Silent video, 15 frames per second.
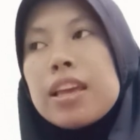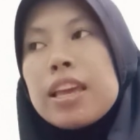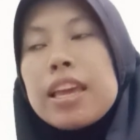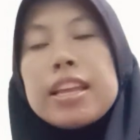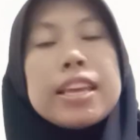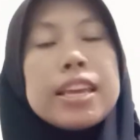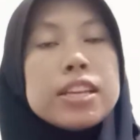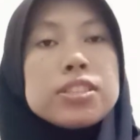
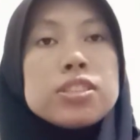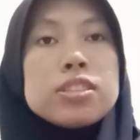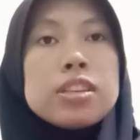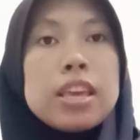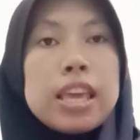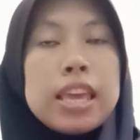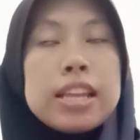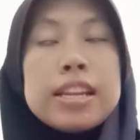in
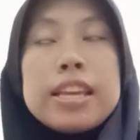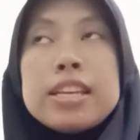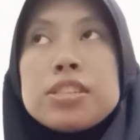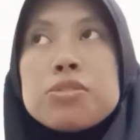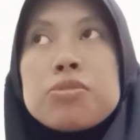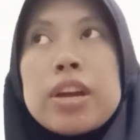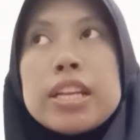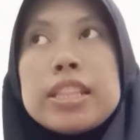
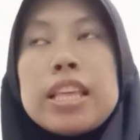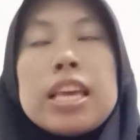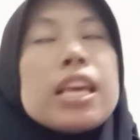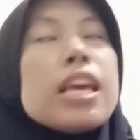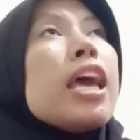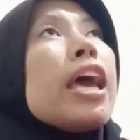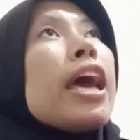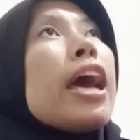his writing.
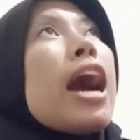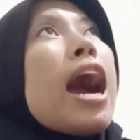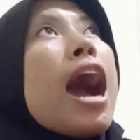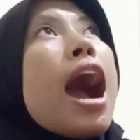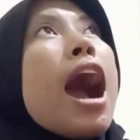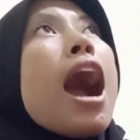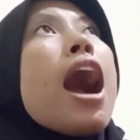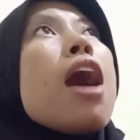
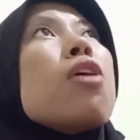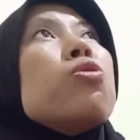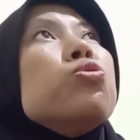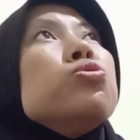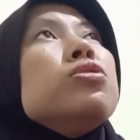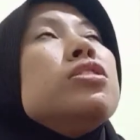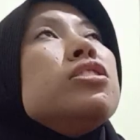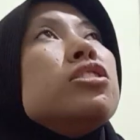
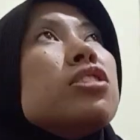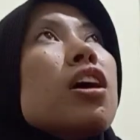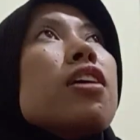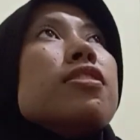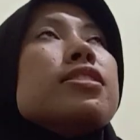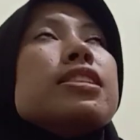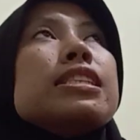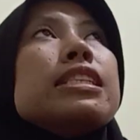How
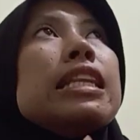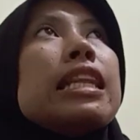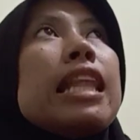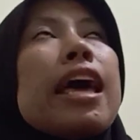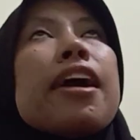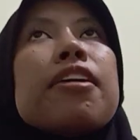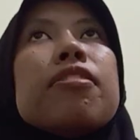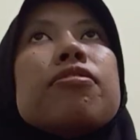does
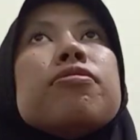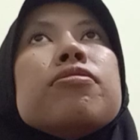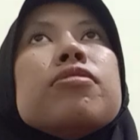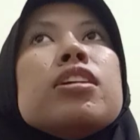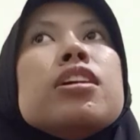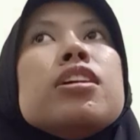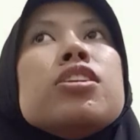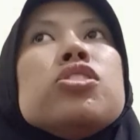life
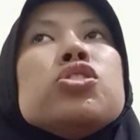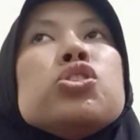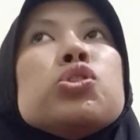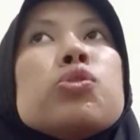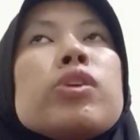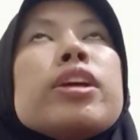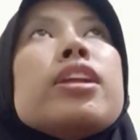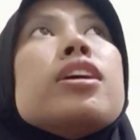
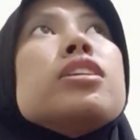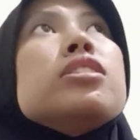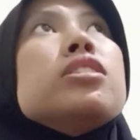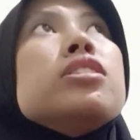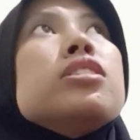treat us